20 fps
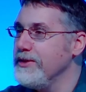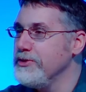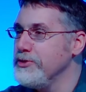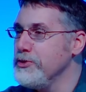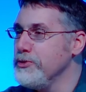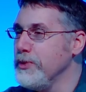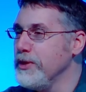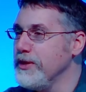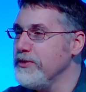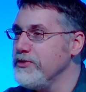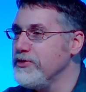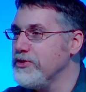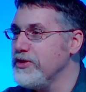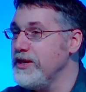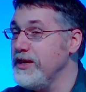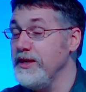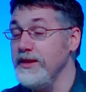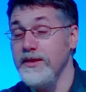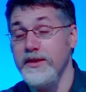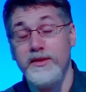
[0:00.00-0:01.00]
will have seen
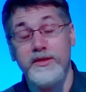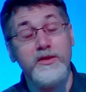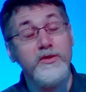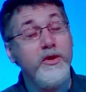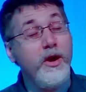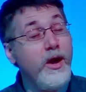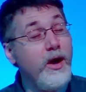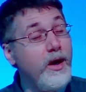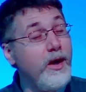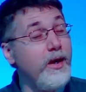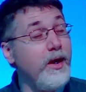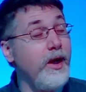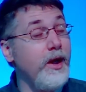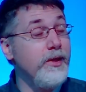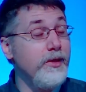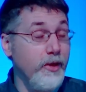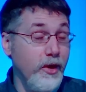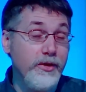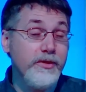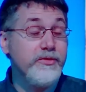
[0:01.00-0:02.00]
that there are a
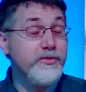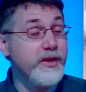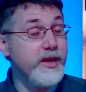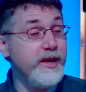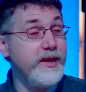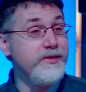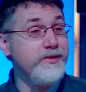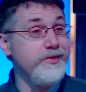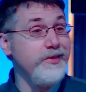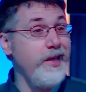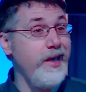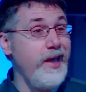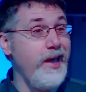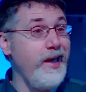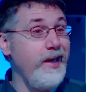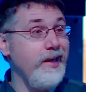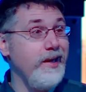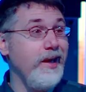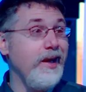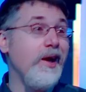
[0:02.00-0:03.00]
lot of kings there.
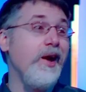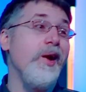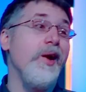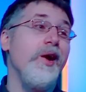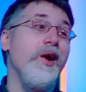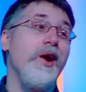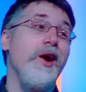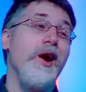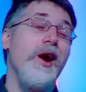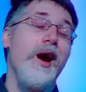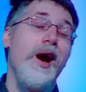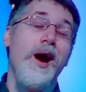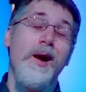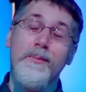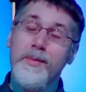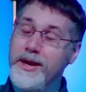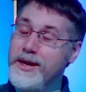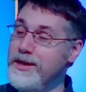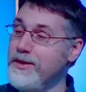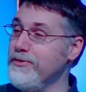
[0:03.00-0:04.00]
How
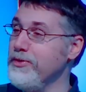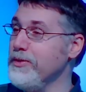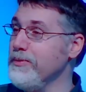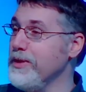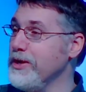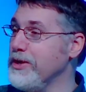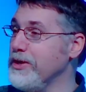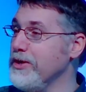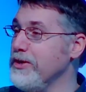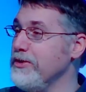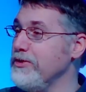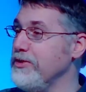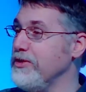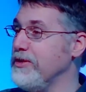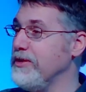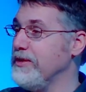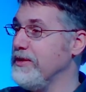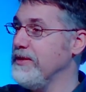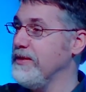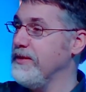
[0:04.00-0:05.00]
many of them are good?
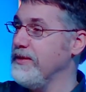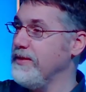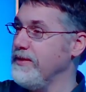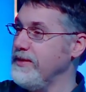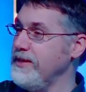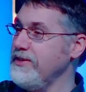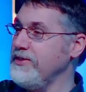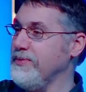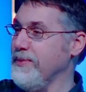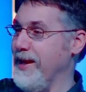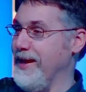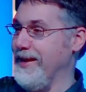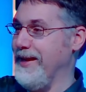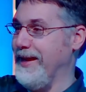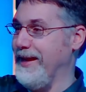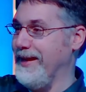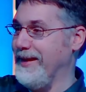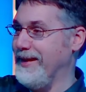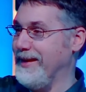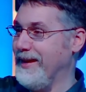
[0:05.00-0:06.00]
This many.
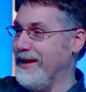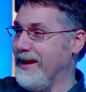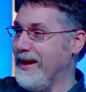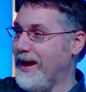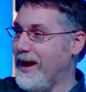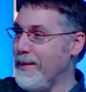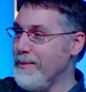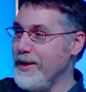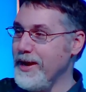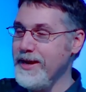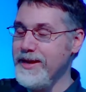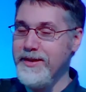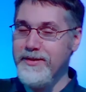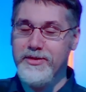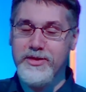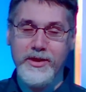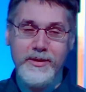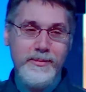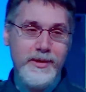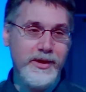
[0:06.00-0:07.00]
How many of
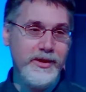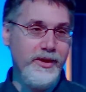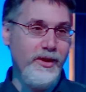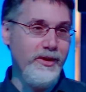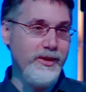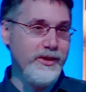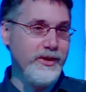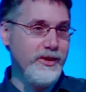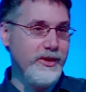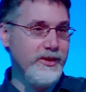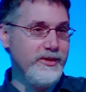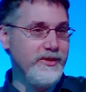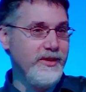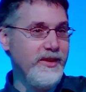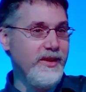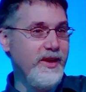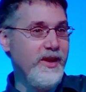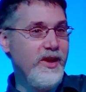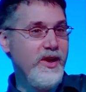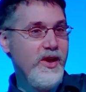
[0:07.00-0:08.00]
them are not good?
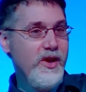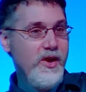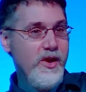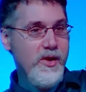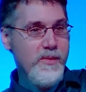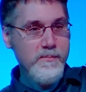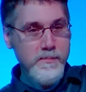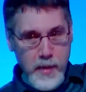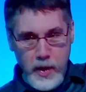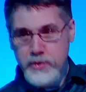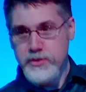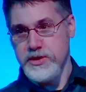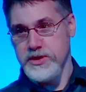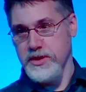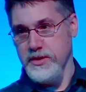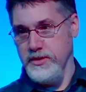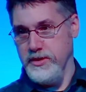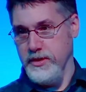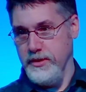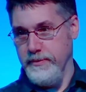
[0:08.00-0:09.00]
Most of
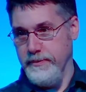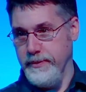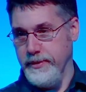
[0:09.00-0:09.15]
them.